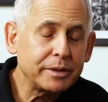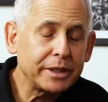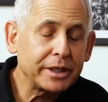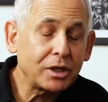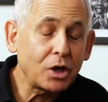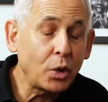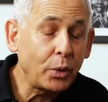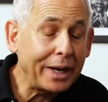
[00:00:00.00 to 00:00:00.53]
I'm
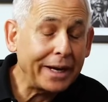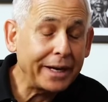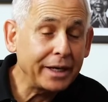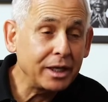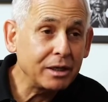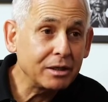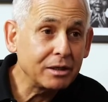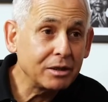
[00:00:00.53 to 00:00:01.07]
like,
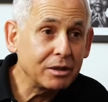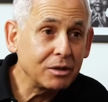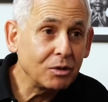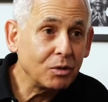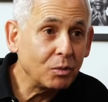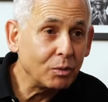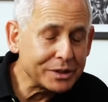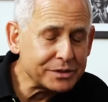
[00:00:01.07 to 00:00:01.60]
Okay.
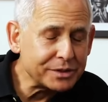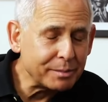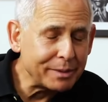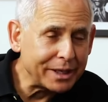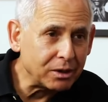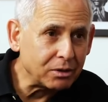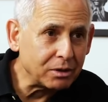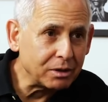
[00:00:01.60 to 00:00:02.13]
What's the
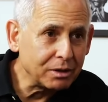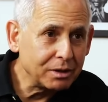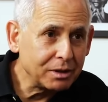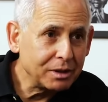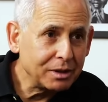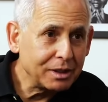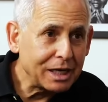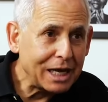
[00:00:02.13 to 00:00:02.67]
matter?
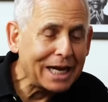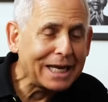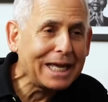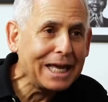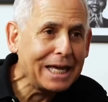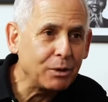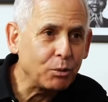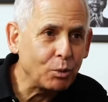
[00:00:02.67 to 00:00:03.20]
I
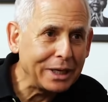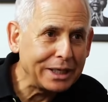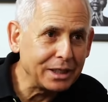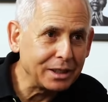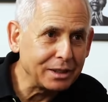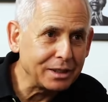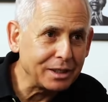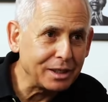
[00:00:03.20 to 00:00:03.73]
can't wait
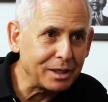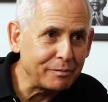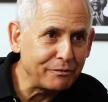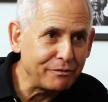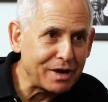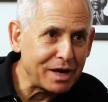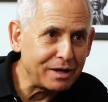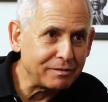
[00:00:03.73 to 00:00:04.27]
until I'm
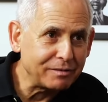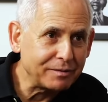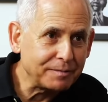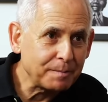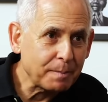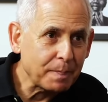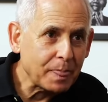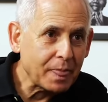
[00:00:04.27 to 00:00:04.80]
five.
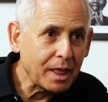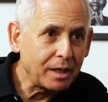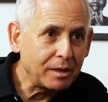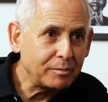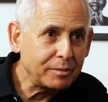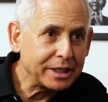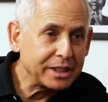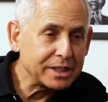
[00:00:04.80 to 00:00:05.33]

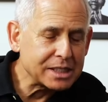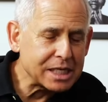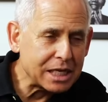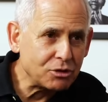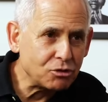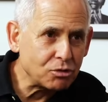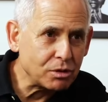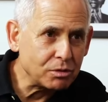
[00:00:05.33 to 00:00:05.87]
I'm like, Is
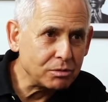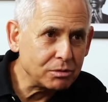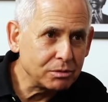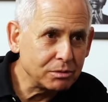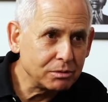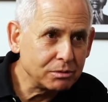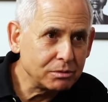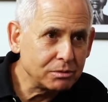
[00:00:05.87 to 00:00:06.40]
that true?
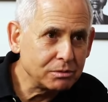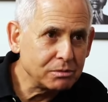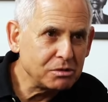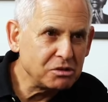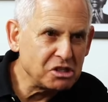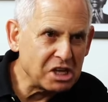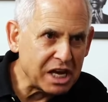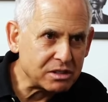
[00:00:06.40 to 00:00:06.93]

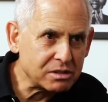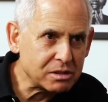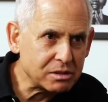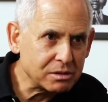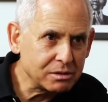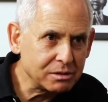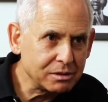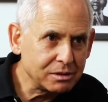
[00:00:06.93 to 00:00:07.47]

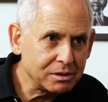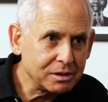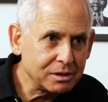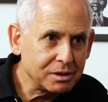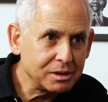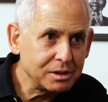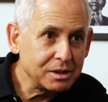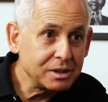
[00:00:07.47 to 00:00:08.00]
Yes.
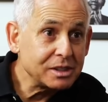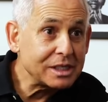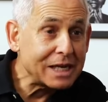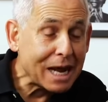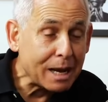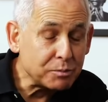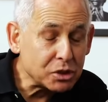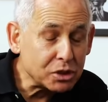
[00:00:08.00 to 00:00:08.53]
Is it
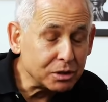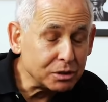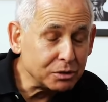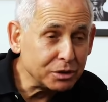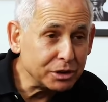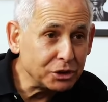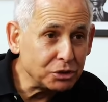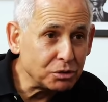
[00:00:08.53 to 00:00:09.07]

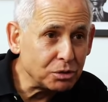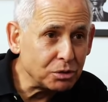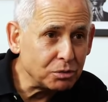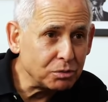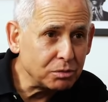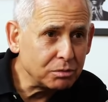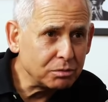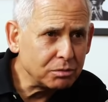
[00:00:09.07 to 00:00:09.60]
absolutely
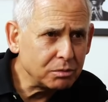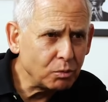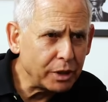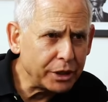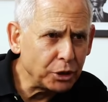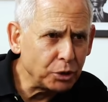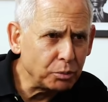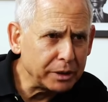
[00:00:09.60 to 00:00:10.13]
true?
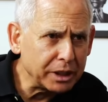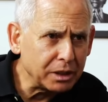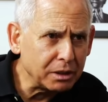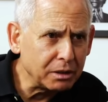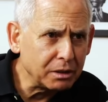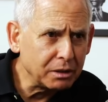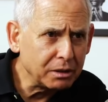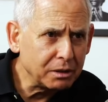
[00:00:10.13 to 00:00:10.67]
What do you mean?
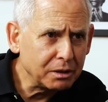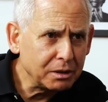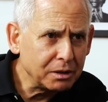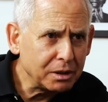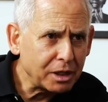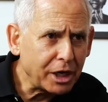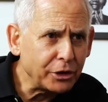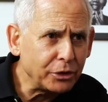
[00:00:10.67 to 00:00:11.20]

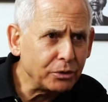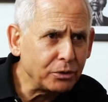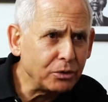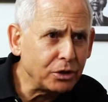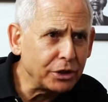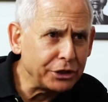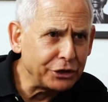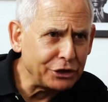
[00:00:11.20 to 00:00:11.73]
Are you
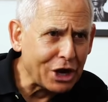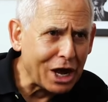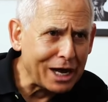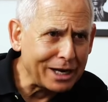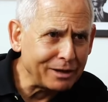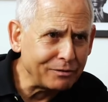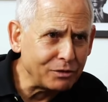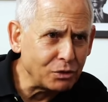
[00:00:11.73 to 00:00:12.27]
going to
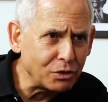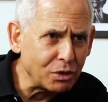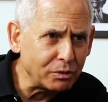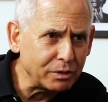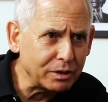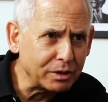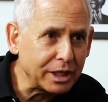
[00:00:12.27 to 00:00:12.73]
die if you don't?